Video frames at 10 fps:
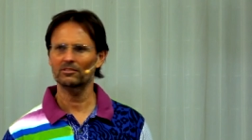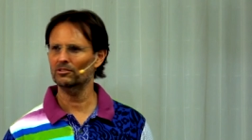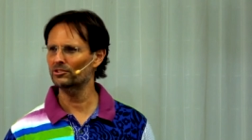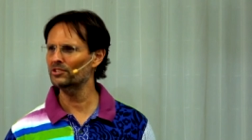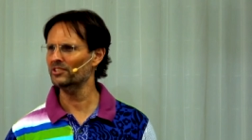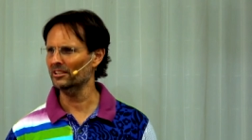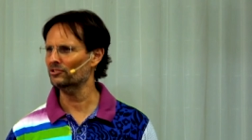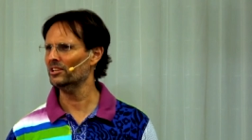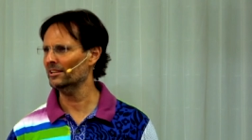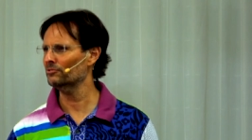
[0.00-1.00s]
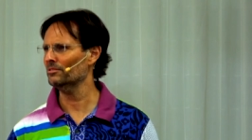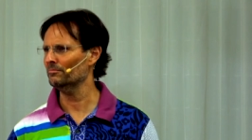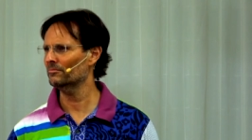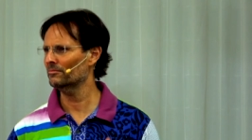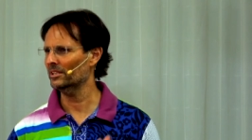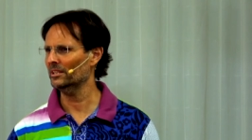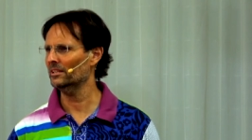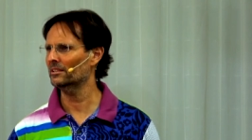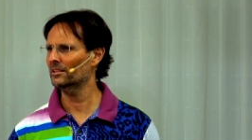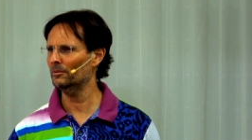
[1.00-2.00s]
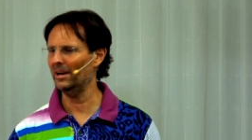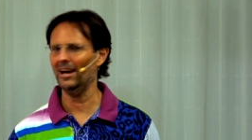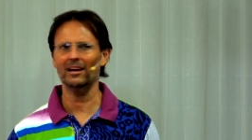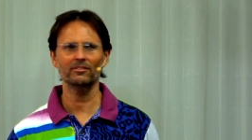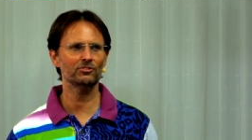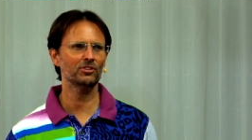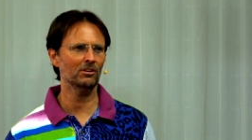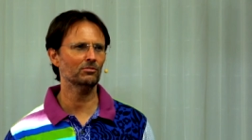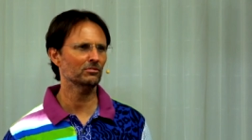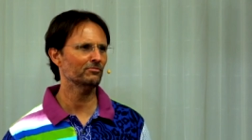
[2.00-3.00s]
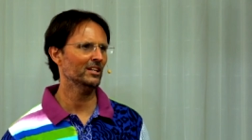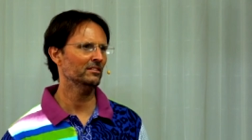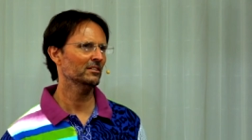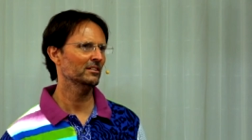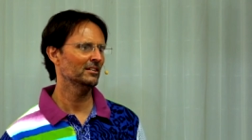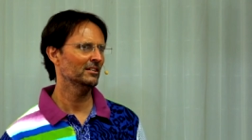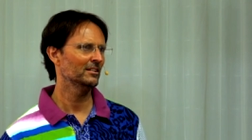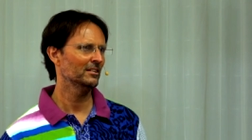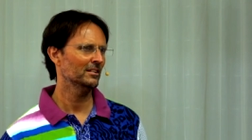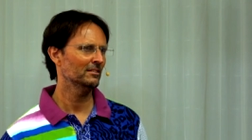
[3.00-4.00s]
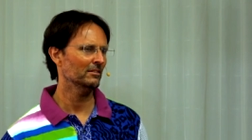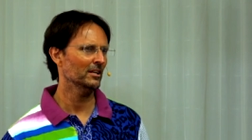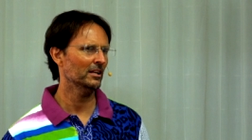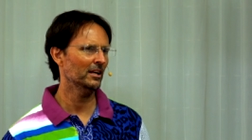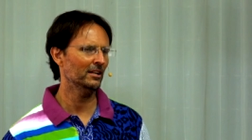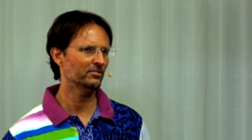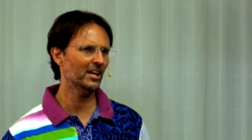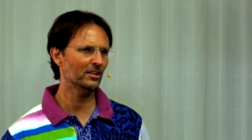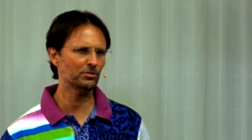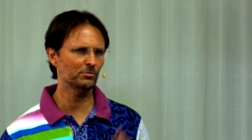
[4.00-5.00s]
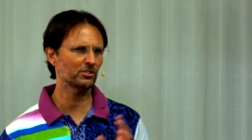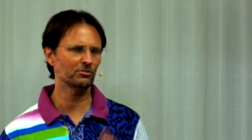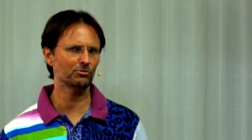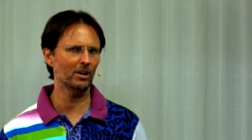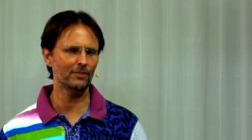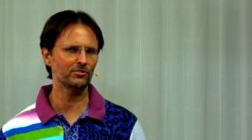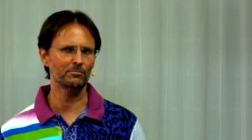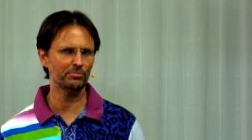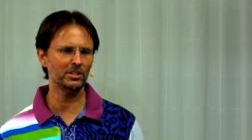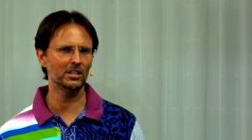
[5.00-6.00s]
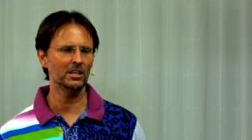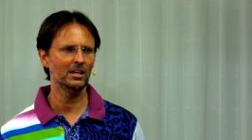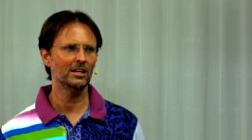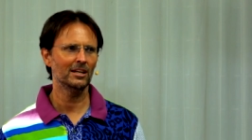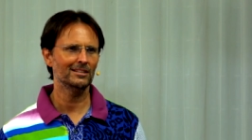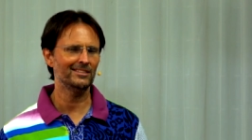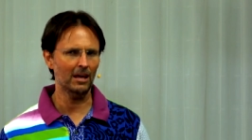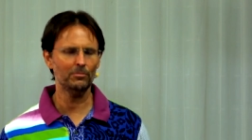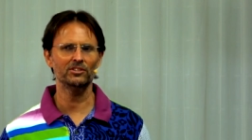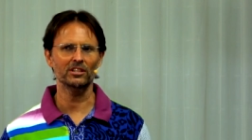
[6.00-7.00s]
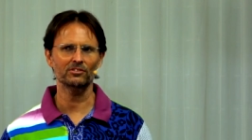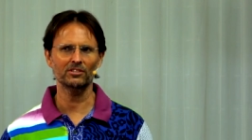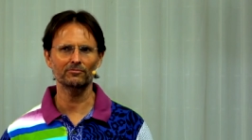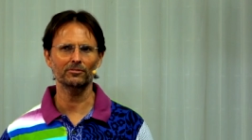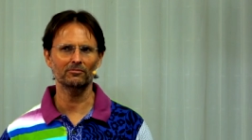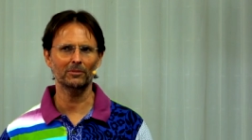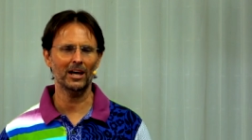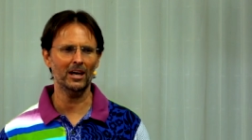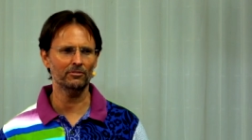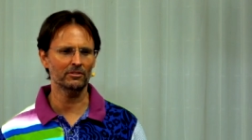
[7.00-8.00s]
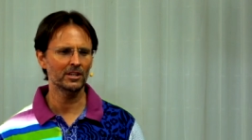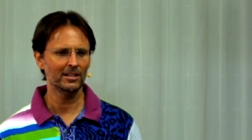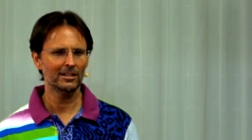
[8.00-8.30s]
You're just in a tantrum, really, about the childhood event. Right? And tantrums can drive some pretty damaging sinful behavior.